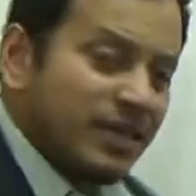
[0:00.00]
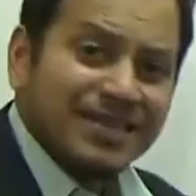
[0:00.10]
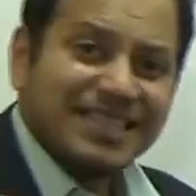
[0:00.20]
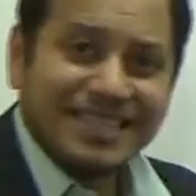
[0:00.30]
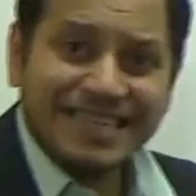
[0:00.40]
is
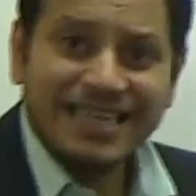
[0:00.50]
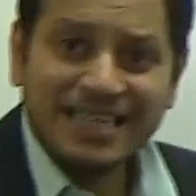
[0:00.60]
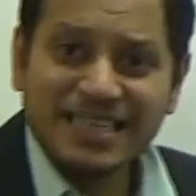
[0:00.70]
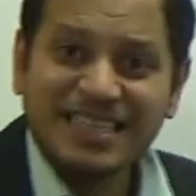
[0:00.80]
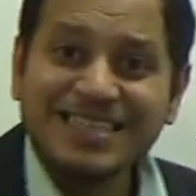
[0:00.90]
a
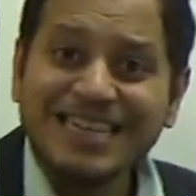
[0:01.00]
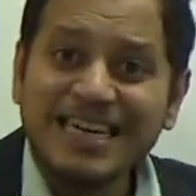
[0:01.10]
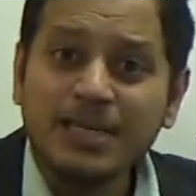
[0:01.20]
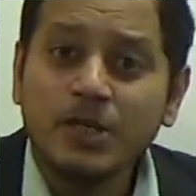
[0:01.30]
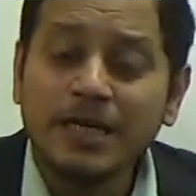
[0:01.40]
strait?
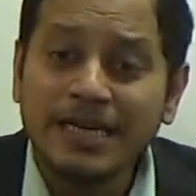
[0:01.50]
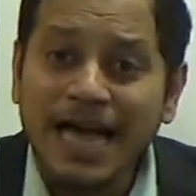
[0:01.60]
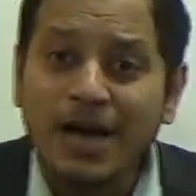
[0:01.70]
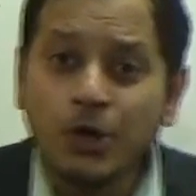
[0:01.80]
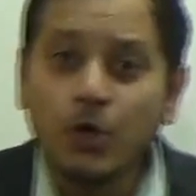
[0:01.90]
Strait is a
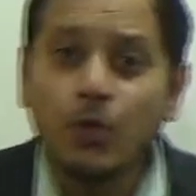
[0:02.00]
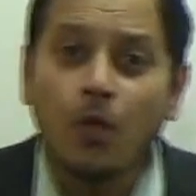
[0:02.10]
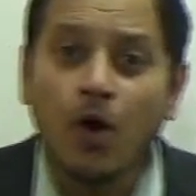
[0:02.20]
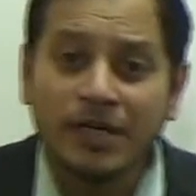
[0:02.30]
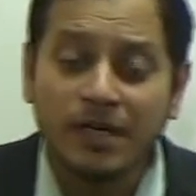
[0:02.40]
narrow
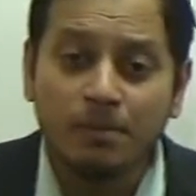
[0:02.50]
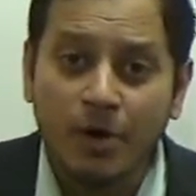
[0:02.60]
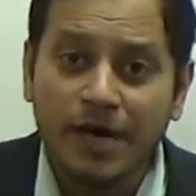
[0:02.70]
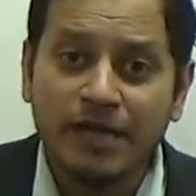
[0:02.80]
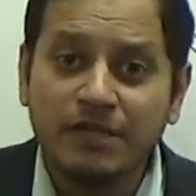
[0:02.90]
water
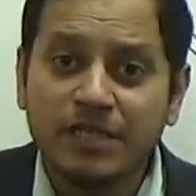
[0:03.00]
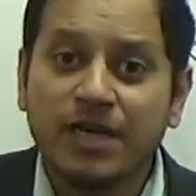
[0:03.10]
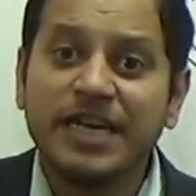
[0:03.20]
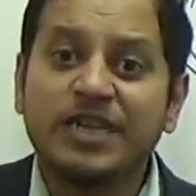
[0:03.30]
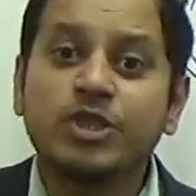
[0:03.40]
body which
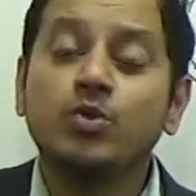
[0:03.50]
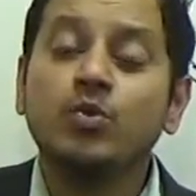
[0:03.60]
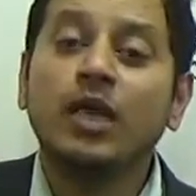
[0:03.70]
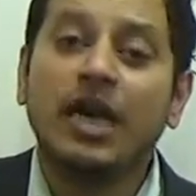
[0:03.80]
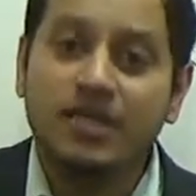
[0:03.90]
connects
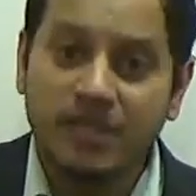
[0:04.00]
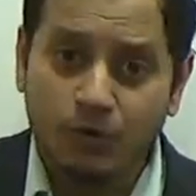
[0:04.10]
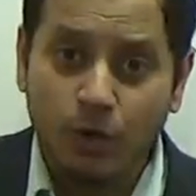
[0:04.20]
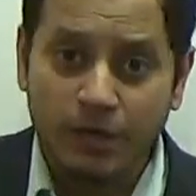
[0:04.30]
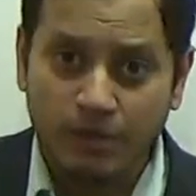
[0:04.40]
two larger
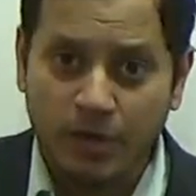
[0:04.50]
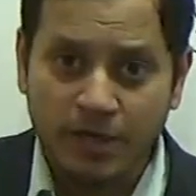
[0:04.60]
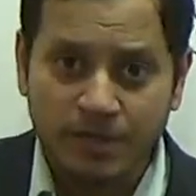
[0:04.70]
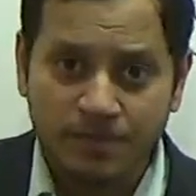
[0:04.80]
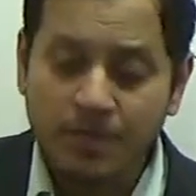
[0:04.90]
water
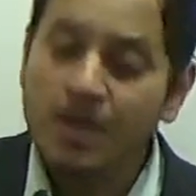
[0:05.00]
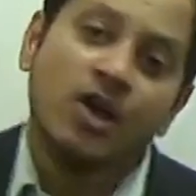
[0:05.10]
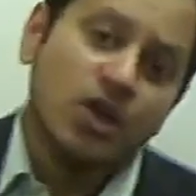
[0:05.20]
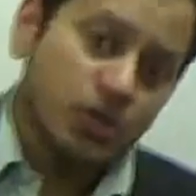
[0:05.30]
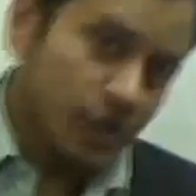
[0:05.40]
bodies.
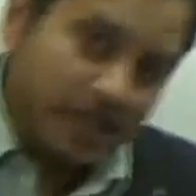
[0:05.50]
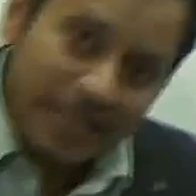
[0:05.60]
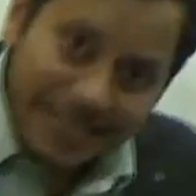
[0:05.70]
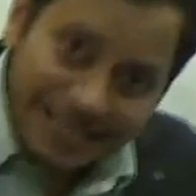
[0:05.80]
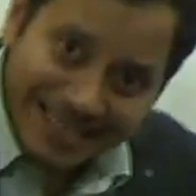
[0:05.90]
So in
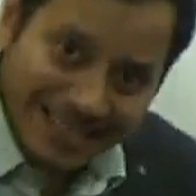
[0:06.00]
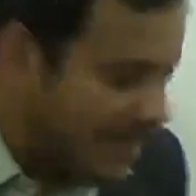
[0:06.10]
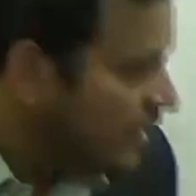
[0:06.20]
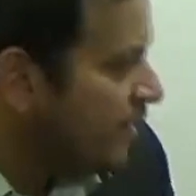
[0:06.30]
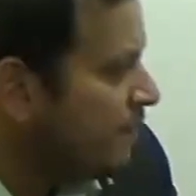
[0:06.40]
that
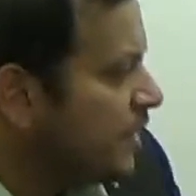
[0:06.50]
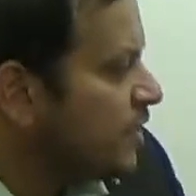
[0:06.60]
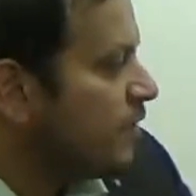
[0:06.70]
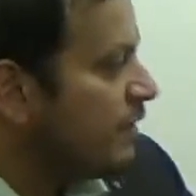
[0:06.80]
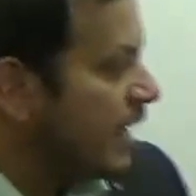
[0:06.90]
technical
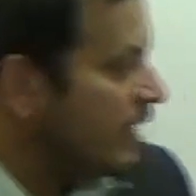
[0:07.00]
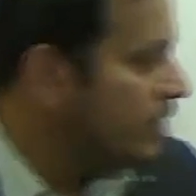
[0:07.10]
definition, we can